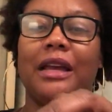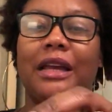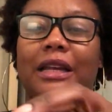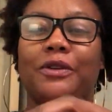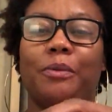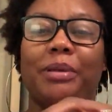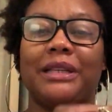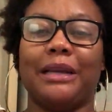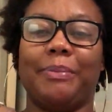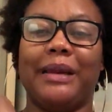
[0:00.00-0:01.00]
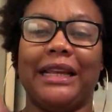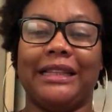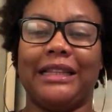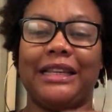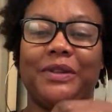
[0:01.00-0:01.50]
It opens up
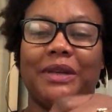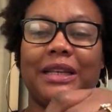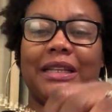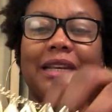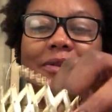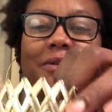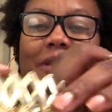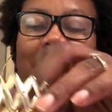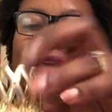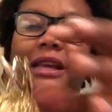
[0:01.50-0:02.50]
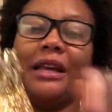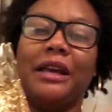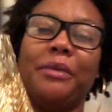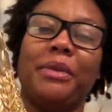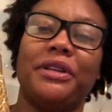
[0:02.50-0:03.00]
like this. You can tell the
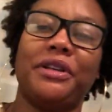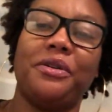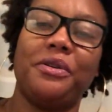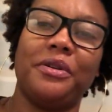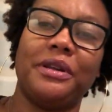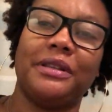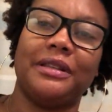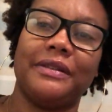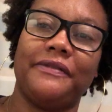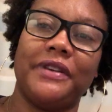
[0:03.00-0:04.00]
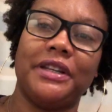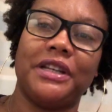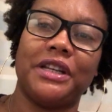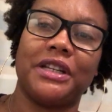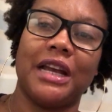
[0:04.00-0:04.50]
material is a
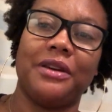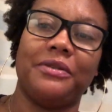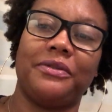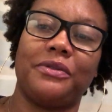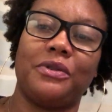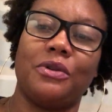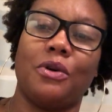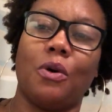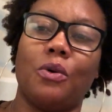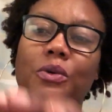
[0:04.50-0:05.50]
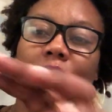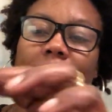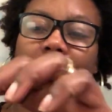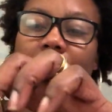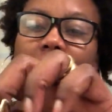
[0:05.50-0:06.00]
vintage kind of gold
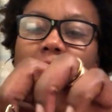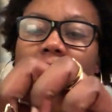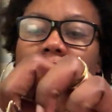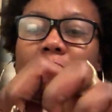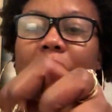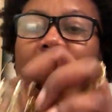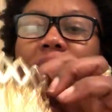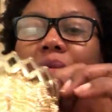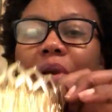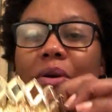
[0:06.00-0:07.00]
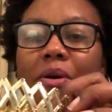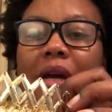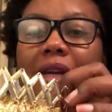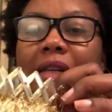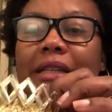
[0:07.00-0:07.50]
material,
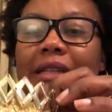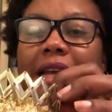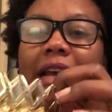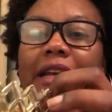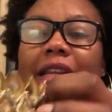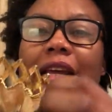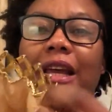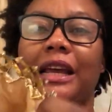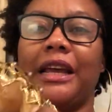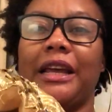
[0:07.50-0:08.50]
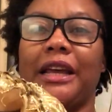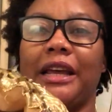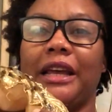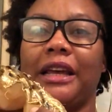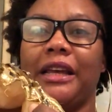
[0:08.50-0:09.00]
and inside there
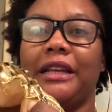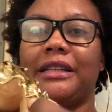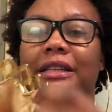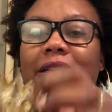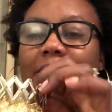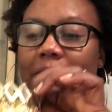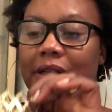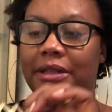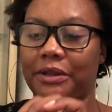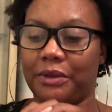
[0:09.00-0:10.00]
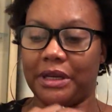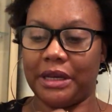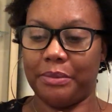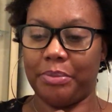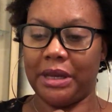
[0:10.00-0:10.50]
it's got a
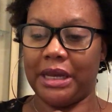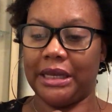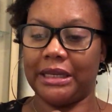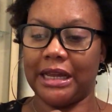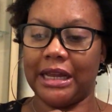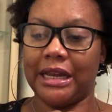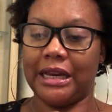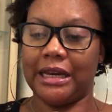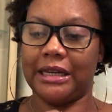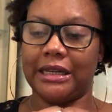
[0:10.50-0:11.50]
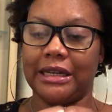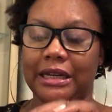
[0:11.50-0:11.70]
silky bead and